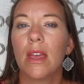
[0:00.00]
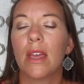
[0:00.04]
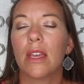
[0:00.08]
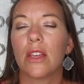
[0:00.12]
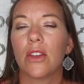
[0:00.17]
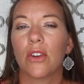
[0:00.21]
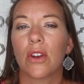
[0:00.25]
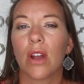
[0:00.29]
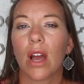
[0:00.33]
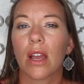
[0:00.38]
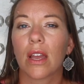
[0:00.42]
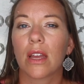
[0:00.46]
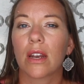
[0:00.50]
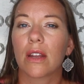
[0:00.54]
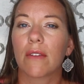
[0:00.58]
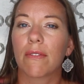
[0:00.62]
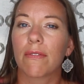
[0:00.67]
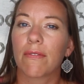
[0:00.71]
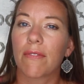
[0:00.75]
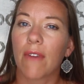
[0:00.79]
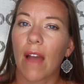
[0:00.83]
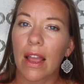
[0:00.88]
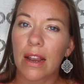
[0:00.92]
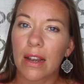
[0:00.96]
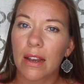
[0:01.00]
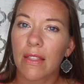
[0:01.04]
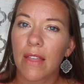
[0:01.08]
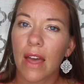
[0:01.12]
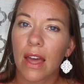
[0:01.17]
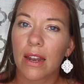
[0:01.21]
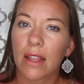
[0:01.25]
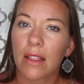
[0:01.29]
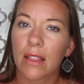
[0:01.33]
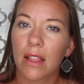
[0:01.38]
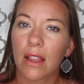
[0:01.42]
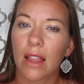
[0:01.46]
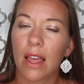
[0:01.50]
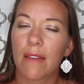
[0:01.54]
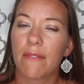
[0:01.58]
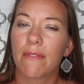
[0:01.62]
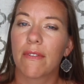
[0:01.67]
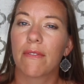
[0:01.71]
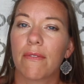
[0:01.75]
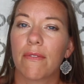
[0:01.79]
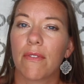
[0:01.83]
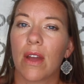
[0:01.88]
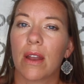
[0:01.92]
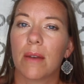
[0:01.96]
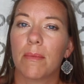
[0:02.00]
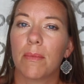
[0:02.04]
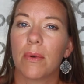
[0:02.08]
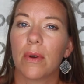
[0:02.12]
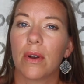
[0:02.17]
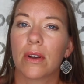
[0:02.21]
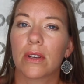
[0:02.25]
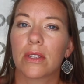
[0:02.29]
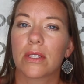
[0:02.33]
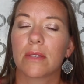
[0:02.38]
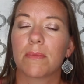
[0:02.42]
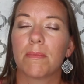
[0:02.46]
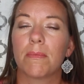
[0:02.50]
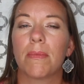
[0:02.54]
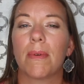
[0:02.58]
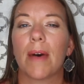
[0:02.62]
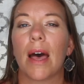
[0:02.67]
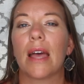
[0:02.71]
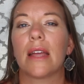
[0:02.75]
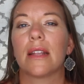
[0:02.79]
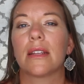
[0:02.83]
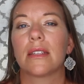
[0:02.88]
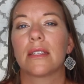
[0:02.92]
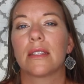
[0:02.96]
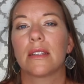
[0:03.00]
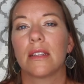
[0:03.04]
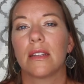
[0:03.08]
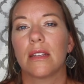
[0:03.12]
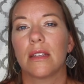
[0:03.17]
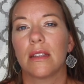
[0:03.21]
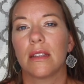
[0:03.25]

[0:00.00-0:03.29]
you're not going to find that in the Life Fred books, but